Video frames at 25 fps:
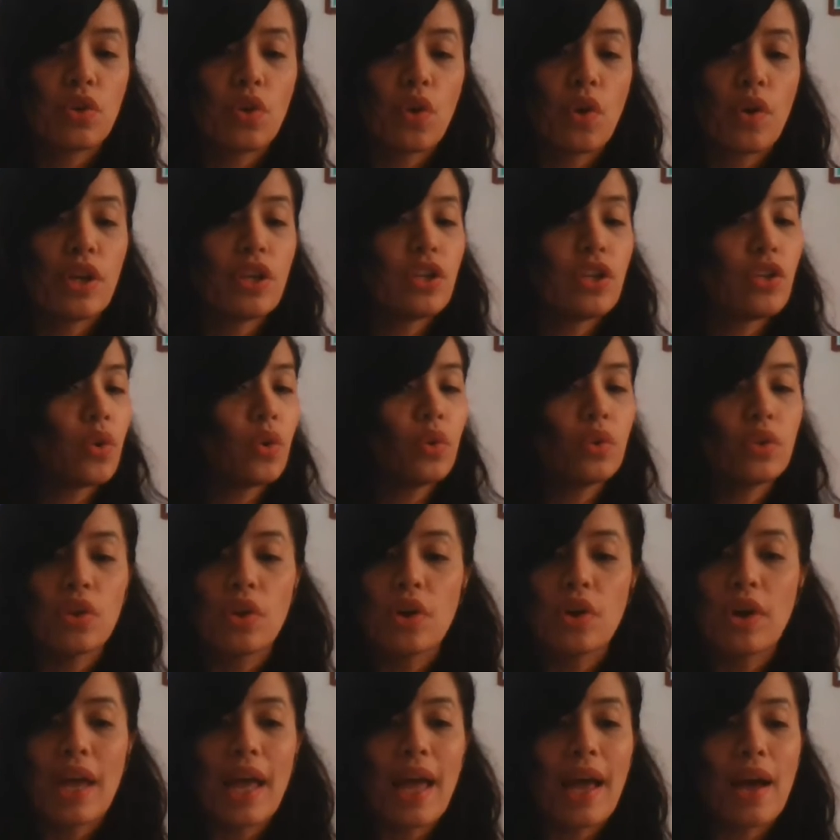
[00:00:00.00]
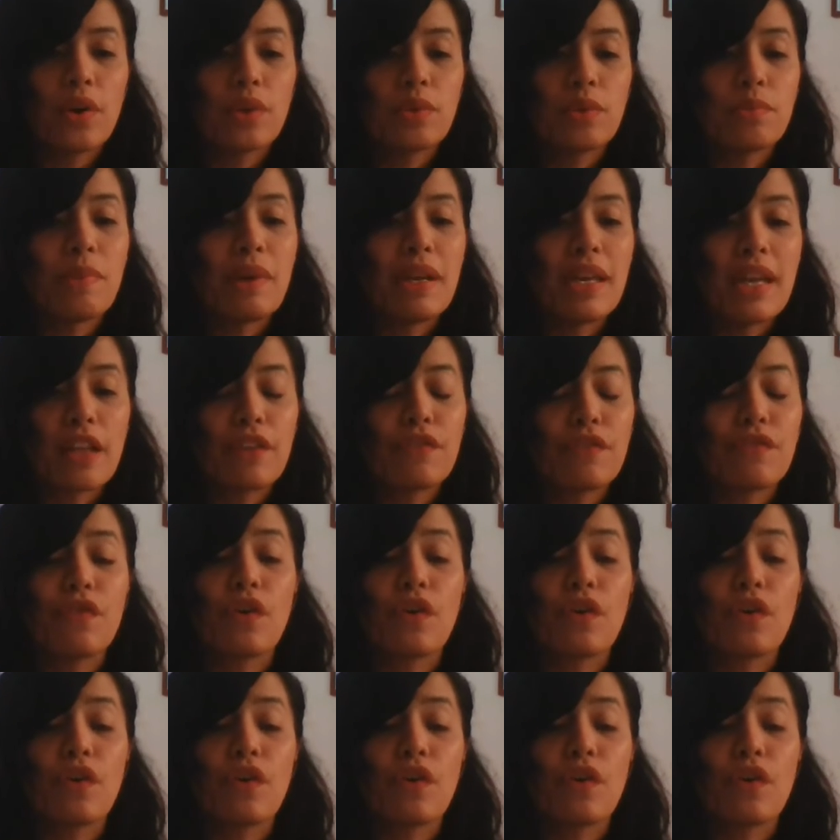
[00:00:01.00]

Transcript: Lorry. "Don't look out. Manette,